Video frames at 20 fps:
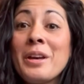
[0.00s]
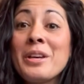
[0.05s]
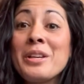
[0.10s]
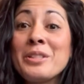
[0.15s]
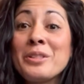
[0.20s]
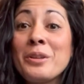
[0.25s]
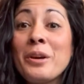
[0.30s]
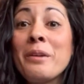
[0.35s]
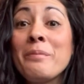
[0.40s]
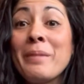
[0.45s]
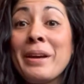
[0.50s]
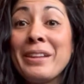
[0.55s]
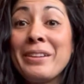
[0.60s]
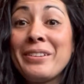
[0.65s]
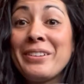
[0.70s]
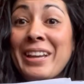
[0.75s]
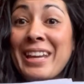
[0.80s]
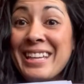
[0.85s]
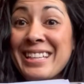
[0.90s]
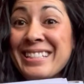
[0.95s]
So I have my little
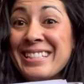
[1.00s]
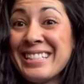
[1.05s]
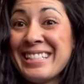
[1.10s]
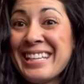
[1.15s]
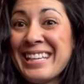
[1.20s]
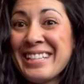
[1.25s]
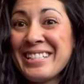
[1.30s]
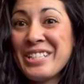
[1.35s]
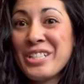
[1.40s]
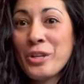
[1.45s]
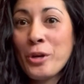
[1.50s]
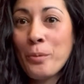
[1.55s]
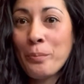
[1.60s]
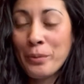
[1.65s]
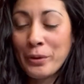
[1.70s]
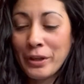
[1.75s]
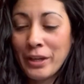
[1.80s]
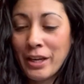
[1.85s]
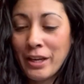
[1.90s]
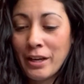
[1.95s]
handy dandy
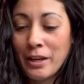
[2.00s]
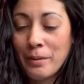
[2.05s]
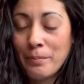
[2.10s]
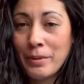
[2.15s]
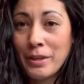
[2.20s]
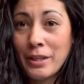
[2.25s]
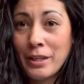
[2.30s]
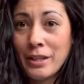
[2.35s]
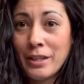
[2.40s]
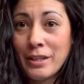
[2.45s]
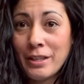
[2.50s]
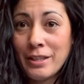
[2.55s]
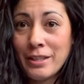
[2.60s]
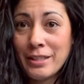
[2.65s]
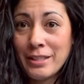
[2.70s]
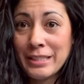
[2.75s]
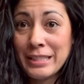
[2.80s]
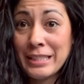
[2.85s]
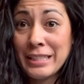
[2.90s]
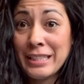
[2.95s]
notebook here
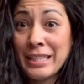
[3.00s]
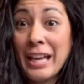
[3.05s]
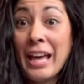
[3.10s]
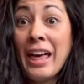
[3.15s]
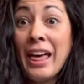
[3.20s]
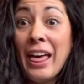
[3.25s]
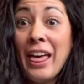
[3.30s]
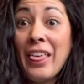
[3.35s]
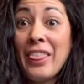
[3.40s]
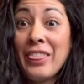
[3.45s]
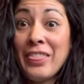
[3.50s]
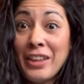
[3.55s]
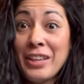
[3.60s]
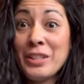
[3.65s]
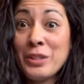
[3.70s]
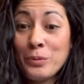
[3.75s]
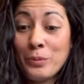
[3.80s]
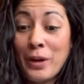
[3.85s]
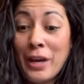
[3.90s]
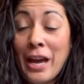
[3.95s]
because
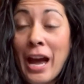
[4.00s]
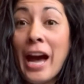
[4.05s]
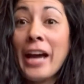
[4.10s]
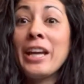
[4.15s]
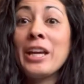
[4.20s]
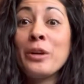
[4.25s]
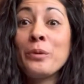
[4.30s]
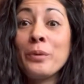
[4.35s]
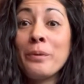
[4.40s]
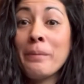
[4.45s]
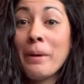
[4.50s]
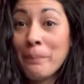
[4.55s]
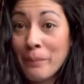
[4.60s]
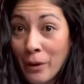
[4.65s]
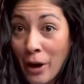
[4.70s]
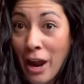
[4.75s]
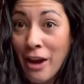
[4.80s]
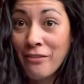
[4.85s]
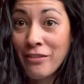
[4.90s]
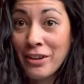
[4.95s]
this way I can remember
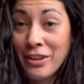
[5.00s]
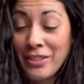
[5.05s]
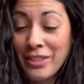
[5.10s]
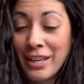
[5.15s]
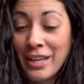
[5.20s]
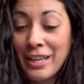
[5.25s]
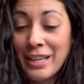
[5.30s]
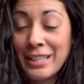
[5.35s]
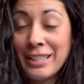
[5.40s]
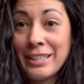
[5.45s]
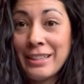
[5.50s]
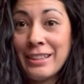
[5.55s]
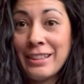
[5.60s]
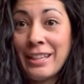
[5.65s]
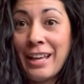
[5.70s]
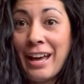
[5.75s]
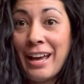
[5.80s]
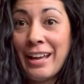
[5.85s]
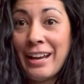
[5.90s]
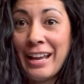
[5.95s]
everything
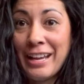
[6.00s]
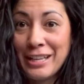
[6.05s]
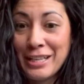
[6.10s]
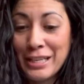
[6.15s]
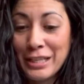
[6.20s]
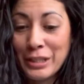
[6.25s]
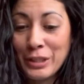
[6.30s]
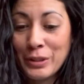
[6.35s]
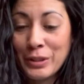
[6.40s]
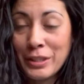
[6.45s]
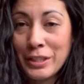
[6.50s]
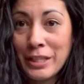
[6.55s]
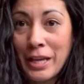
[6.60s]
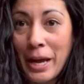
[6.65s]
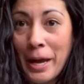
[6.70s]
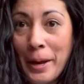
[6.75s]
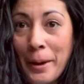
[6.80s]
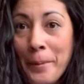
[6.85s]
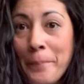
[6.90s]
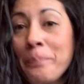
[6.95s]
that I need to
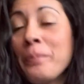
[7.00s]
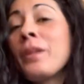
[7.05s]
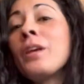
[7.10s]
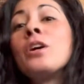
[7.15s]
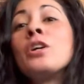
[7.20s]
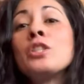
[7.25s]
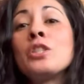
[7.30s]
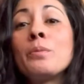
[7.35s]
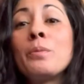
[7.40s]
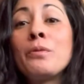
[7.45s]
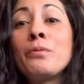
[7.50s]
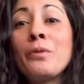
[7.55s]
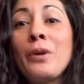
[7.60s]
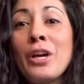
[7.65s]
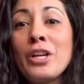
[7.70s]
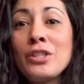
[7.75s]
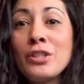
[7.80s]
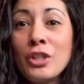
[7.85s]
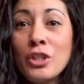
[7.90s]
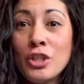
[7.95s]
say. So before I
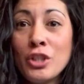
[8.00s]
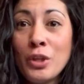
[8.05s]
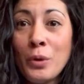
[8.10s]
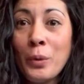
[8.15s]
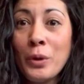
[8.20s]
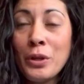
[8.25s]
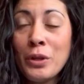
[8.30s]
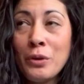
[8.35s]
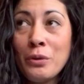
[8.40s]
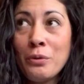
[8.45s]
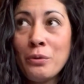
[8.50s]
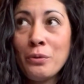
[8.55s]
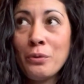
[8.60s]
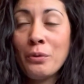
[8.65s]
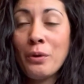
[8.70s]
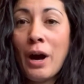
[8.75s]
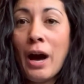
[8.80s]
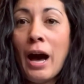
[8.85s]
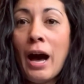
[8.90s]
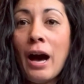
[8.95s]
start showing you
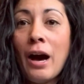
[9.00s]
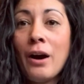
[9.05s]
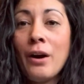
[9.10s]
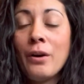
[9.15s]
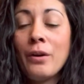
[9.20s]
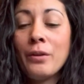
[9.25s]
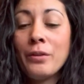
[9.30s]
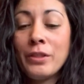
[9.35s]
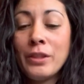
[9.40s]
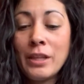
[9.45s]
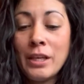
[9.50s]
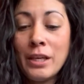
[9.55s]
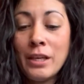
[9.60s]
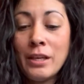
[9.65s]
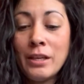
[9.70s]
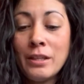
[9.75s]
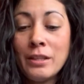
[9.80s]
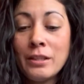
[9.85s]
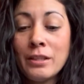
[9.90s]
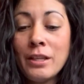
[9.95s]
how
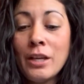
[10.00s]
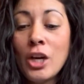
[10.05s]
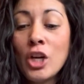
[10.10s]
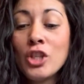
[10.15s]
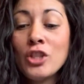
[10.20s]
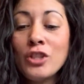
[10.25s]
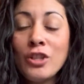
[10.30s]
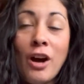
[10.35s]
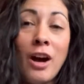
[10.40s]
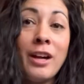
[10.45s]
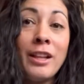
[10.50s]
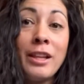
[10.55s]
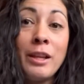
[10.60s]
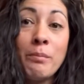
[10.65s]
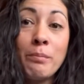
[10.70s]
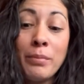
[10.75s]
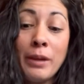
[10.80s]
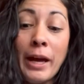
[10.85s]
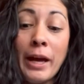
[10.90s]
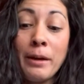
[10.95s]
these
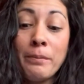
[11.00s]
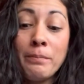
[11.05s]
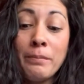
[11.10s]
chocolate black